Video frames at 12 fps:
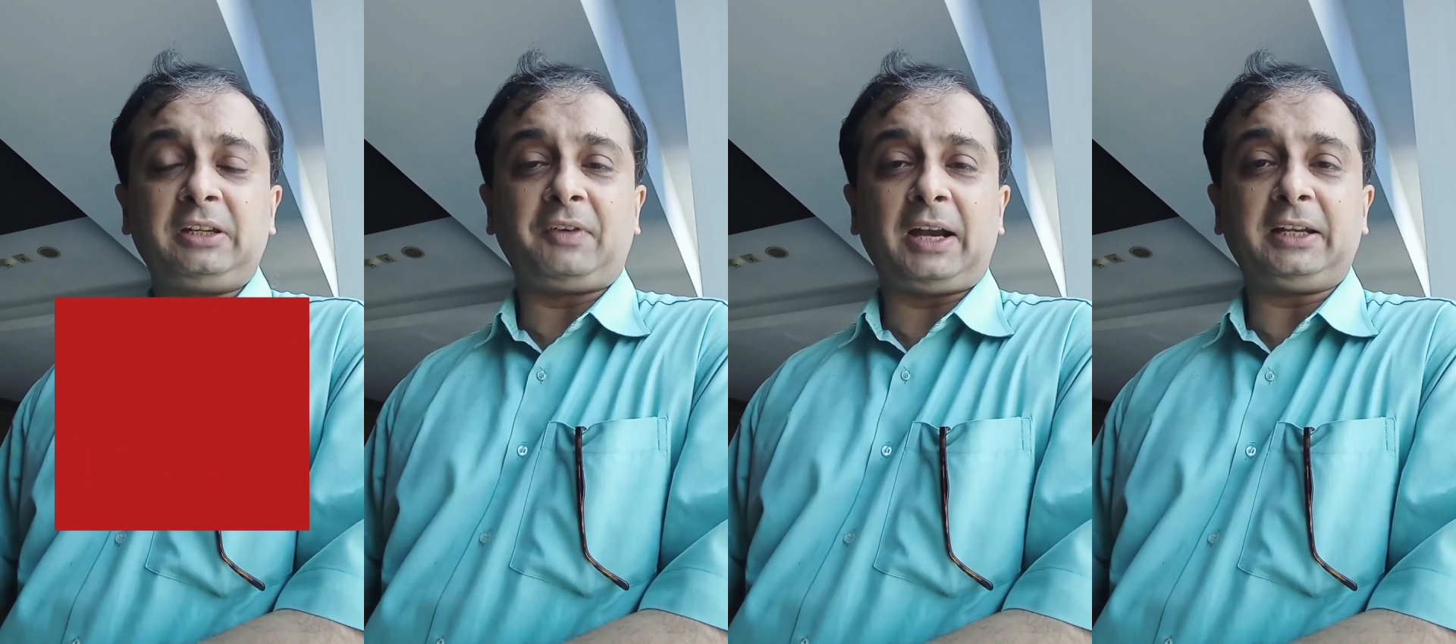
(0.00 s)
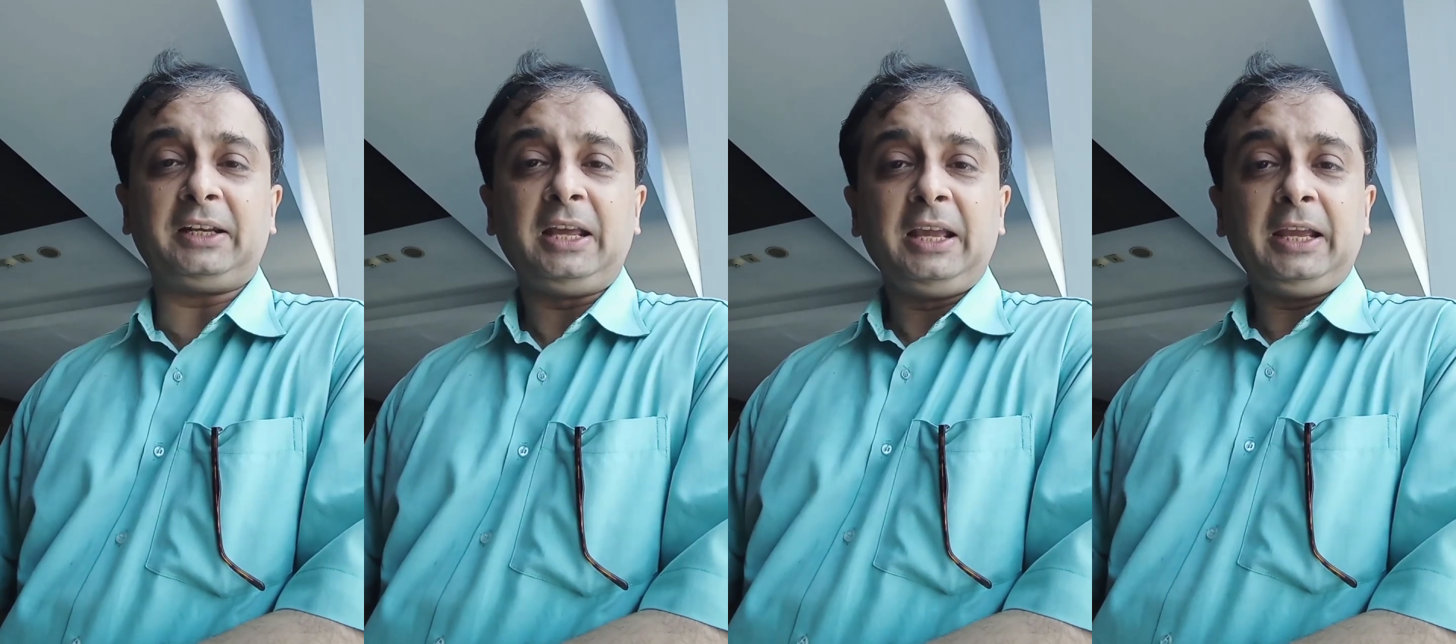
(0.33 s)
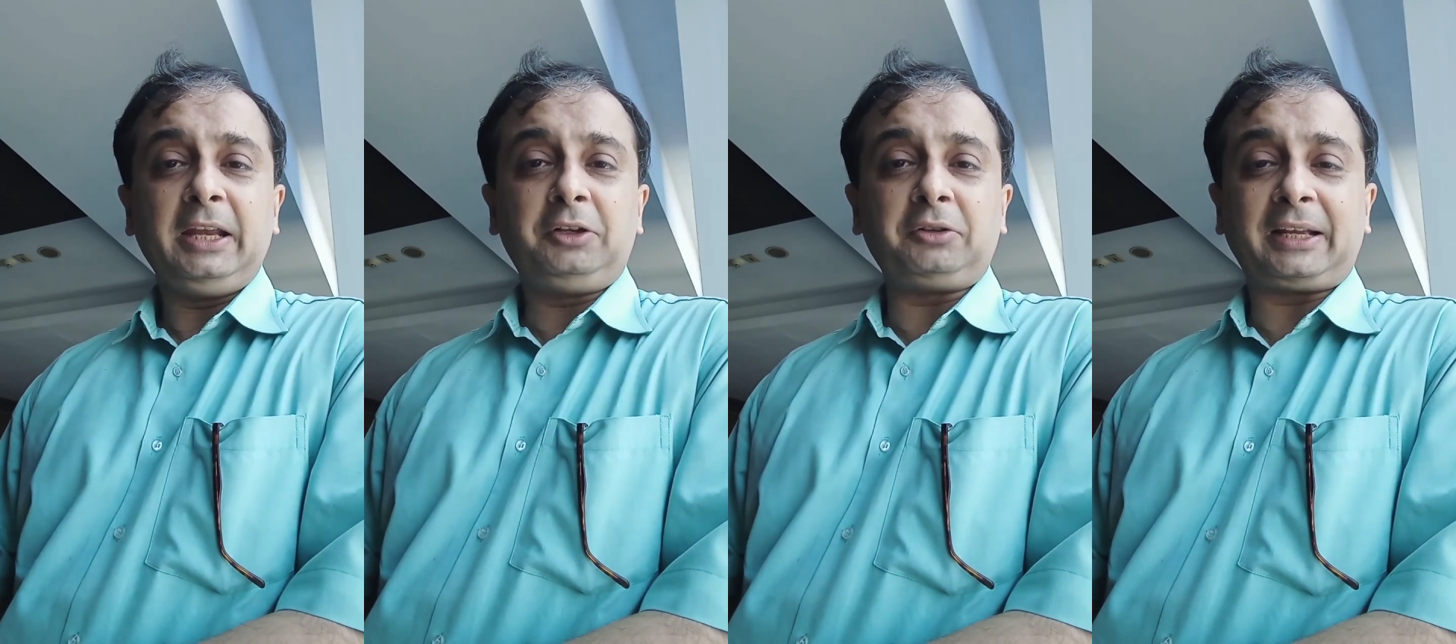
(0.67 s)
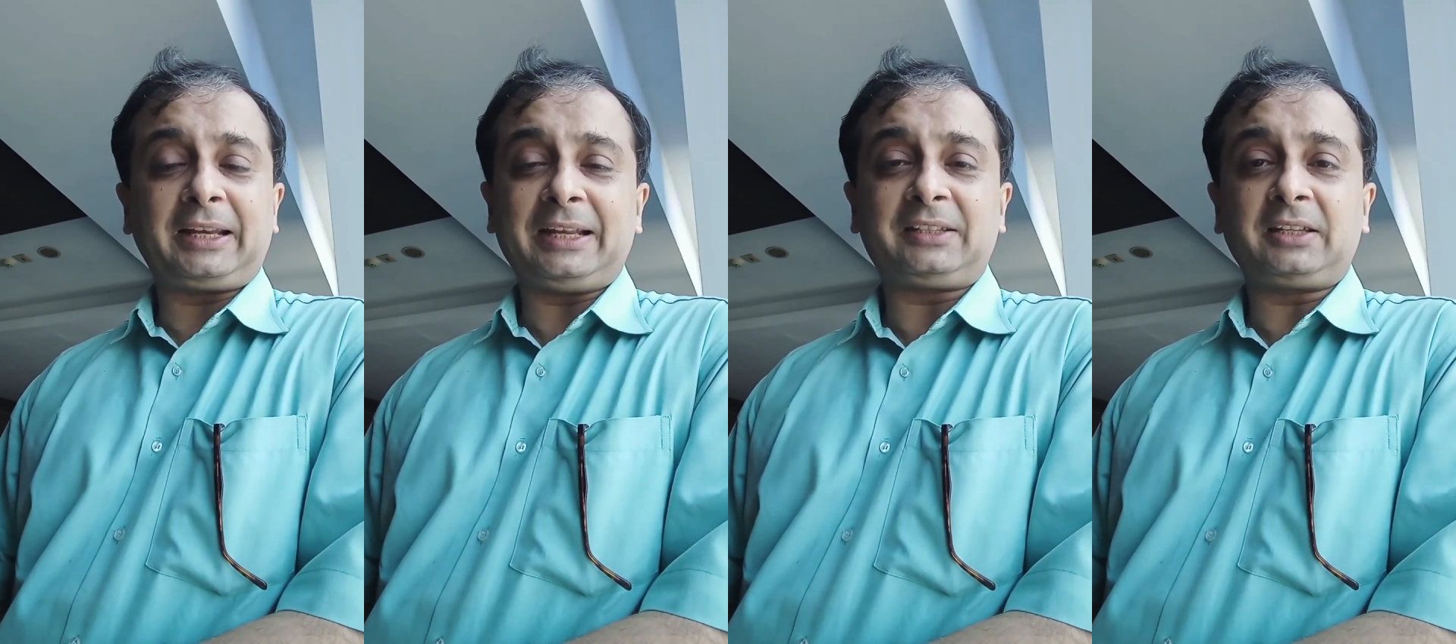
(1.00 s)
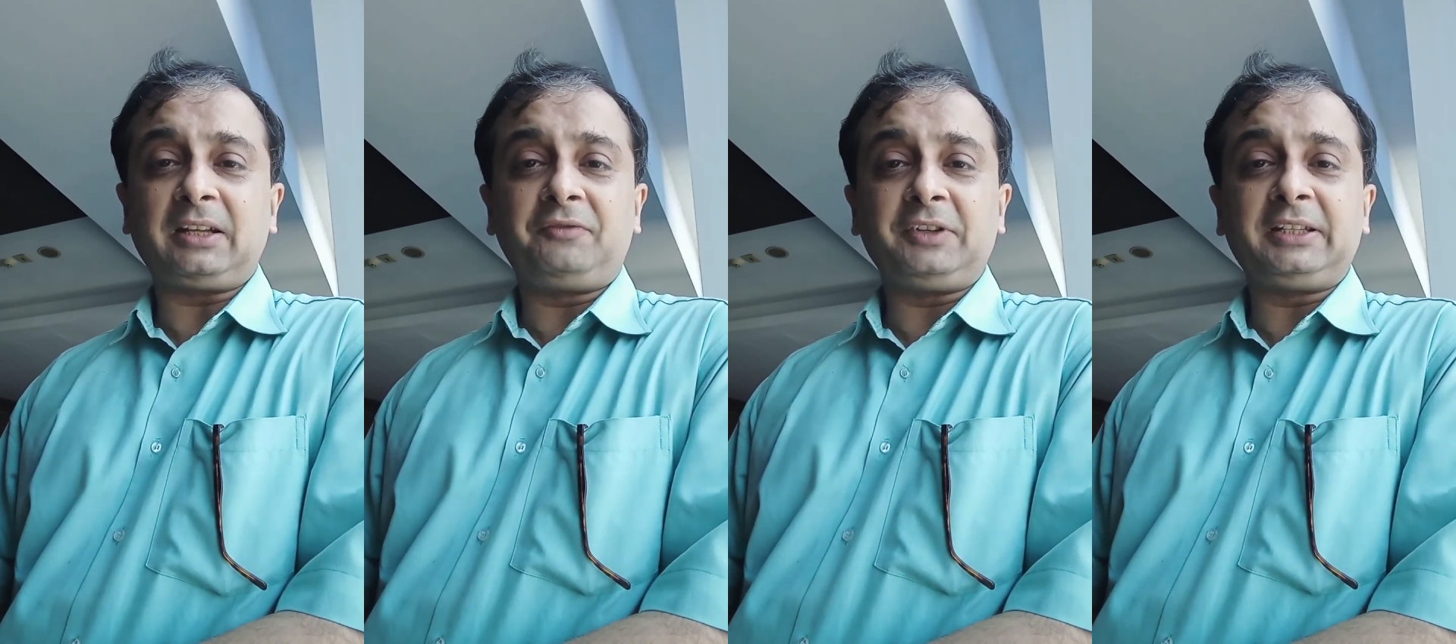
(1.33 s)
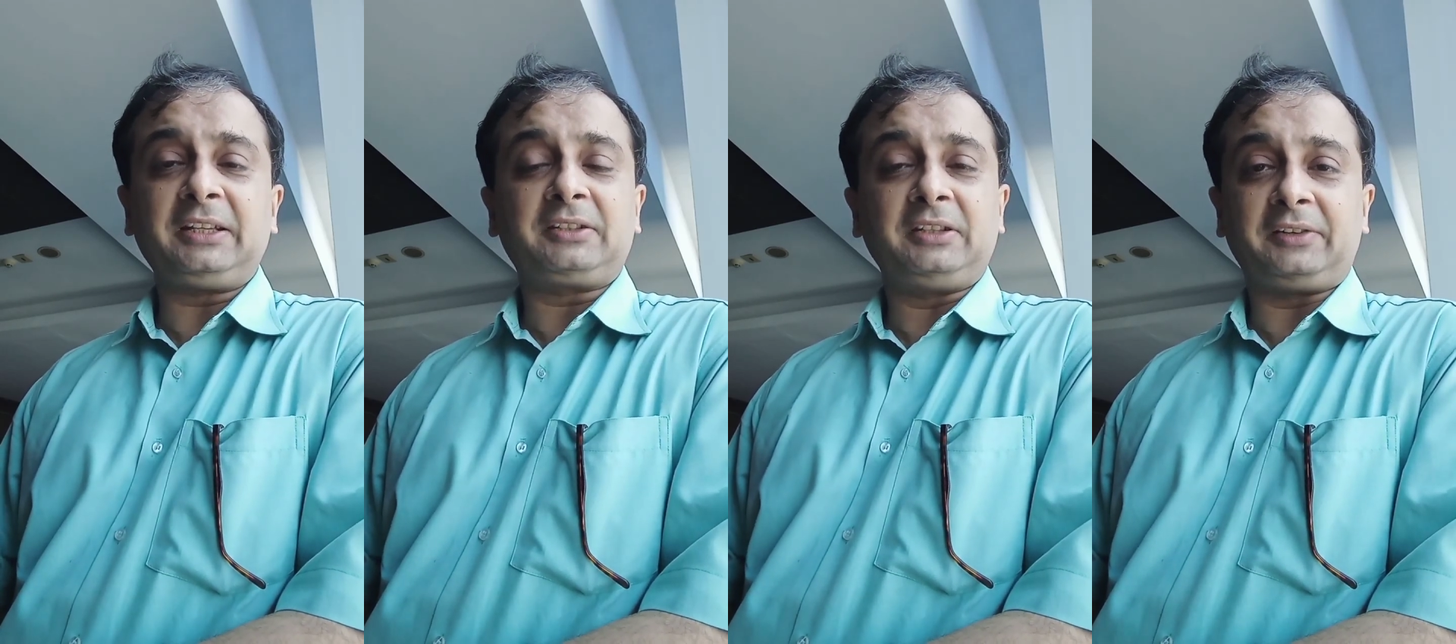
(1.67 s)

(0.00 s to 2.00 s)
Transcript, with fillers: divided into the classical physics,